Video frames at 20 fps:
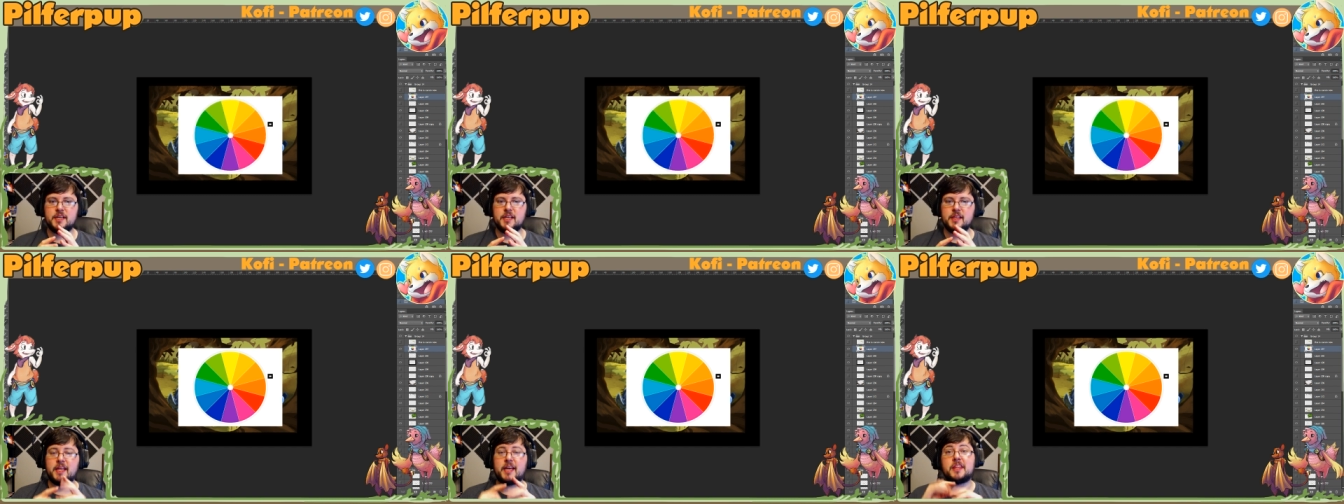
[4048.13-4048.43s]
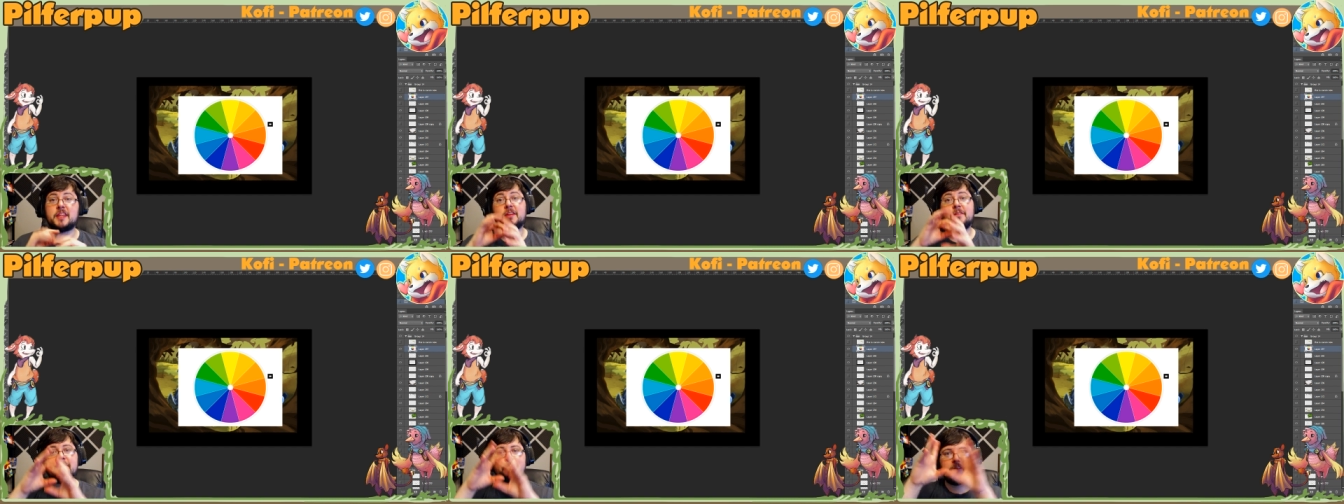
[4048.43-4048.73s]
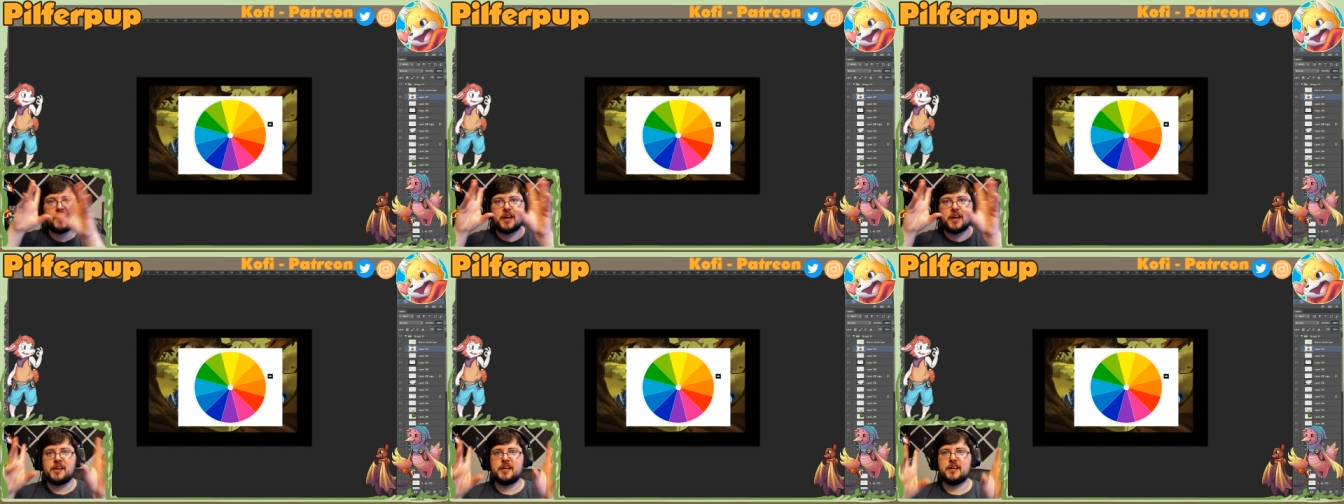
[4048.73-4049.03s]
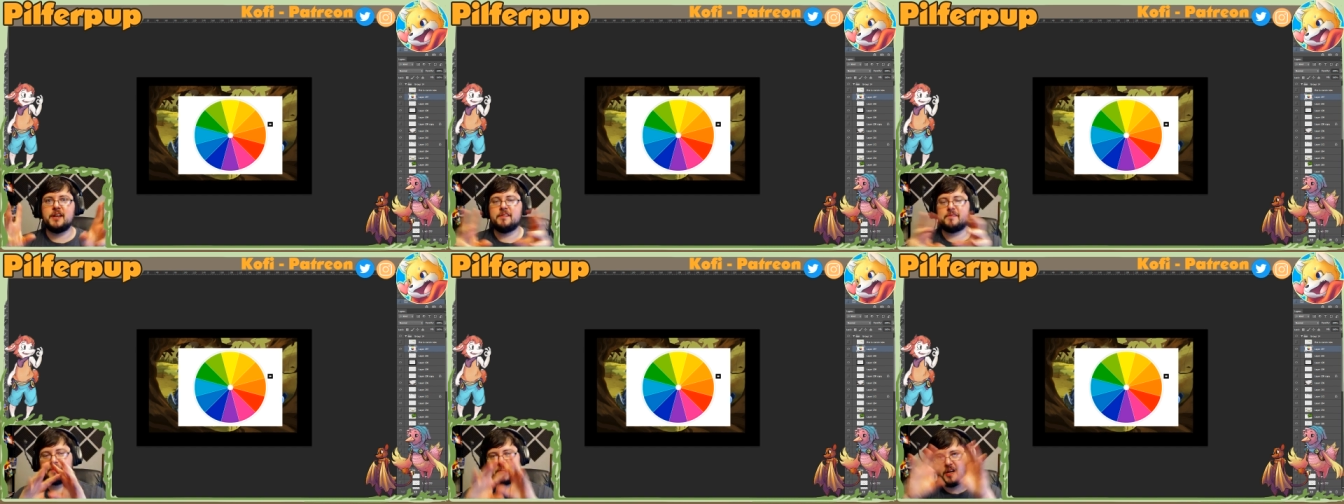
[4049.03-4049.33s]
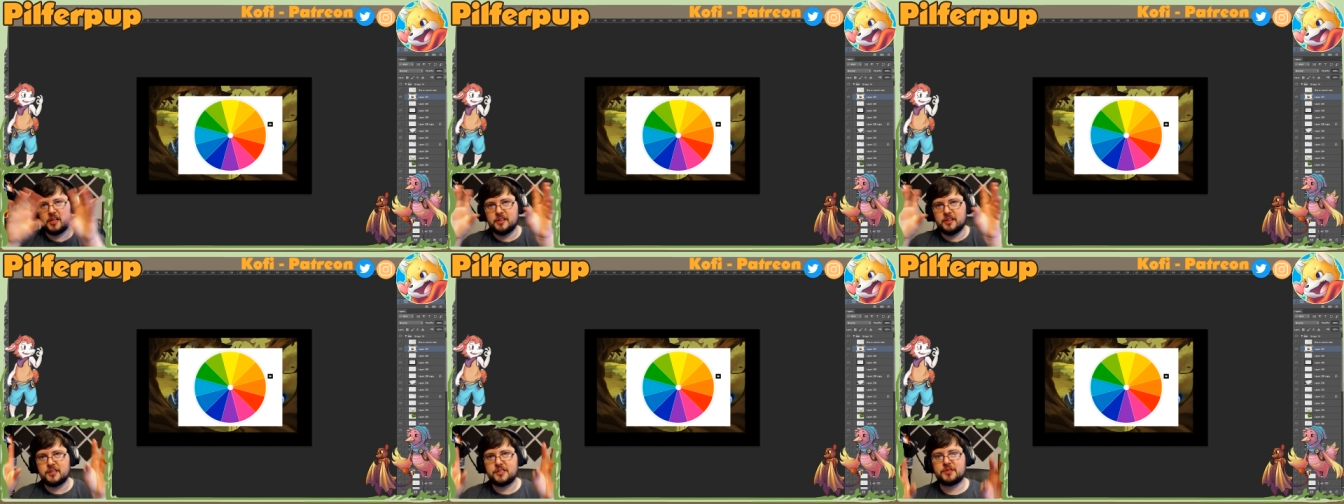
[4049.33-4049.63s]
like the fun of
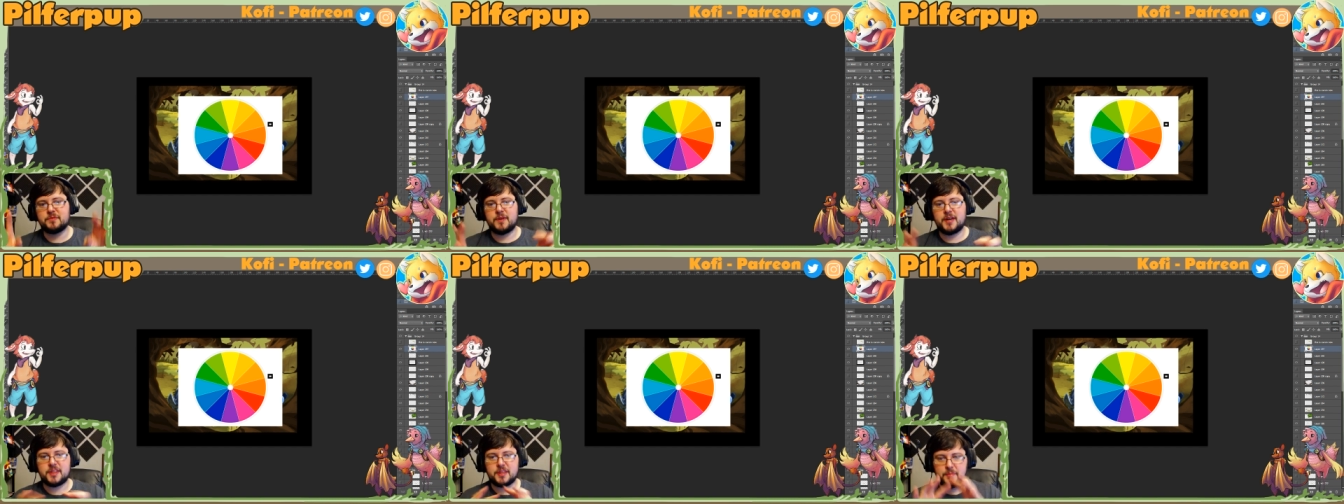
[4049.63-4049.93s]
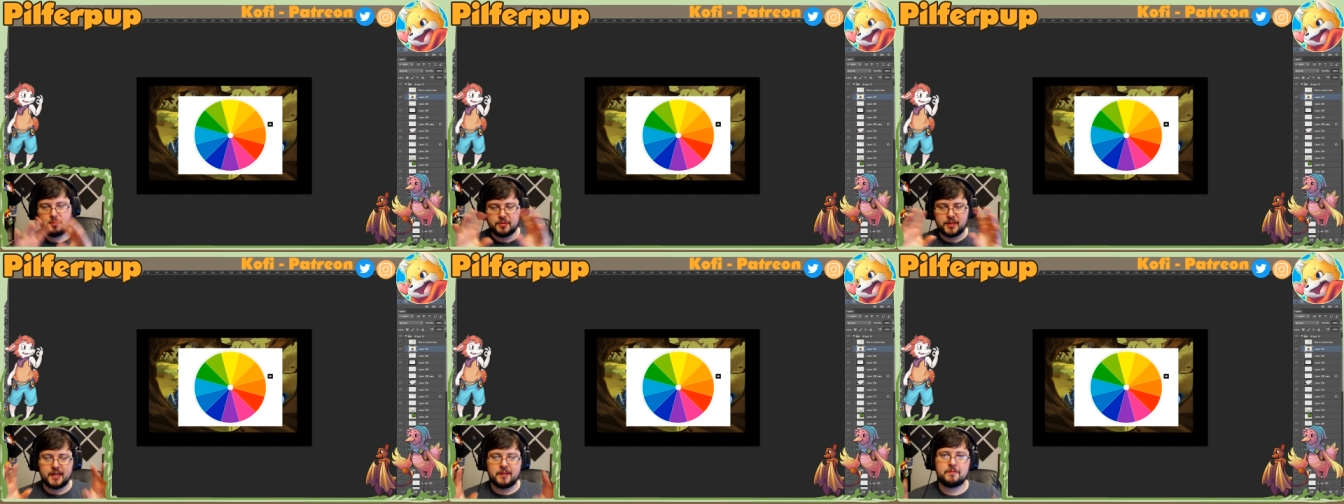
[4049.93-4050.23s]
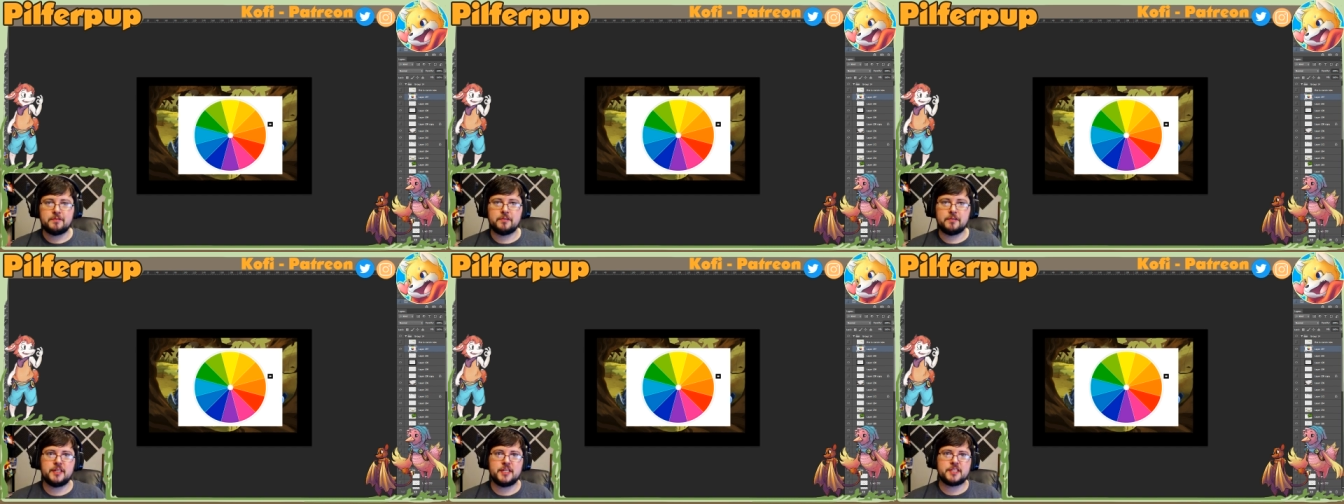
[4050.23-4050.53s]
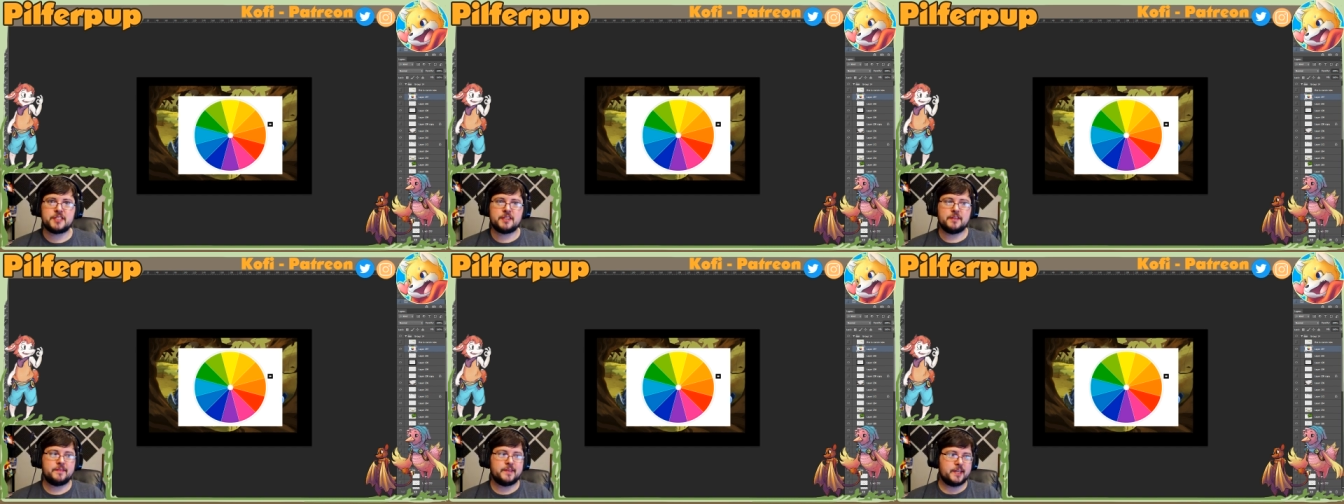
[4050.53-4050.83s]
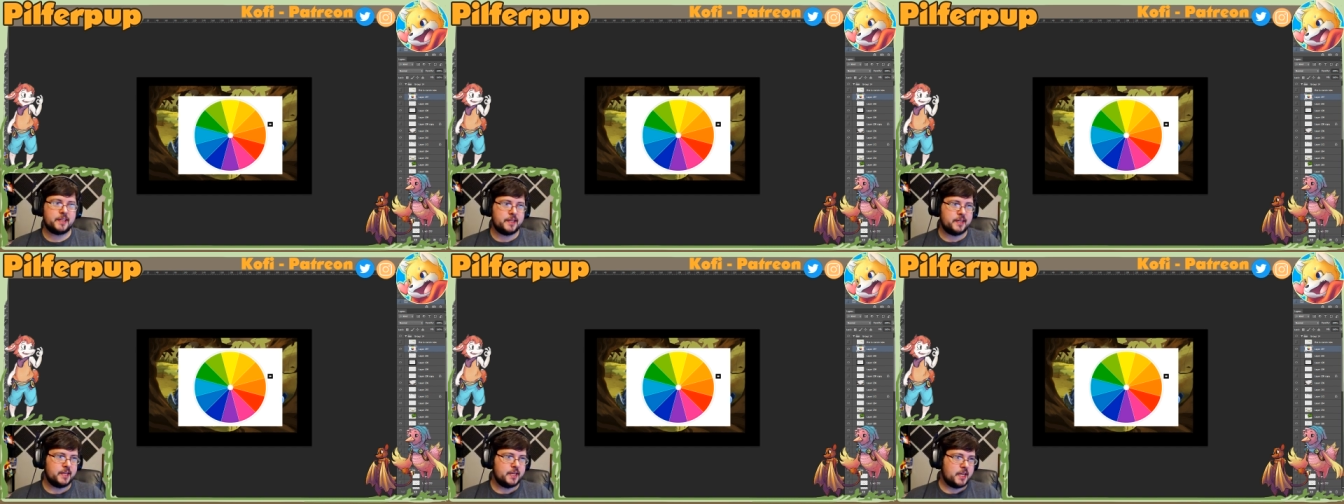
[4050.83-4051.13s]
colors, right? The playfulness of
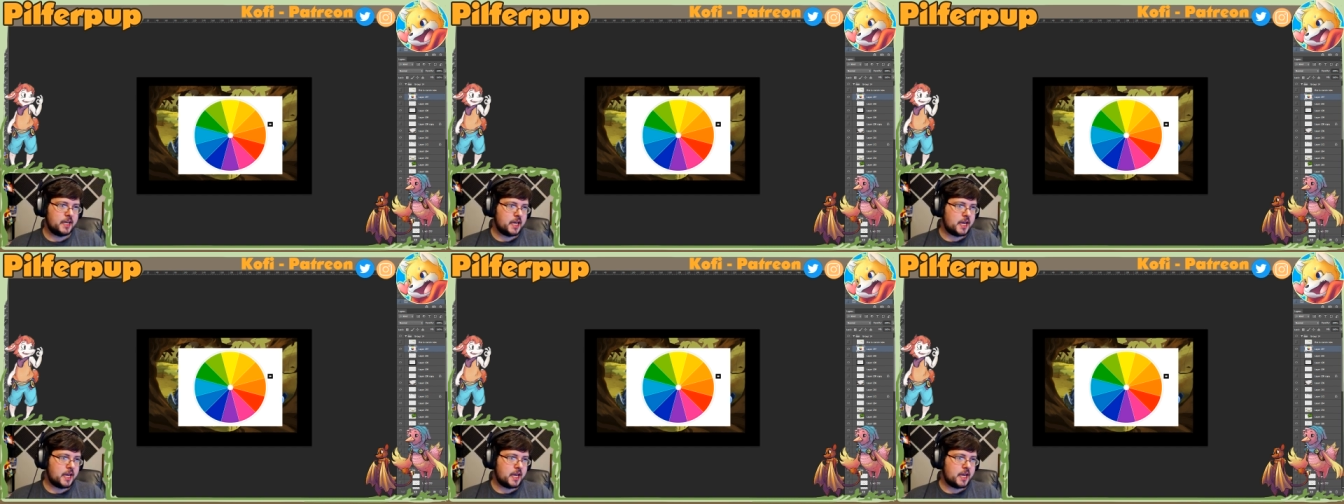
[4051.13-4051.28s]
it.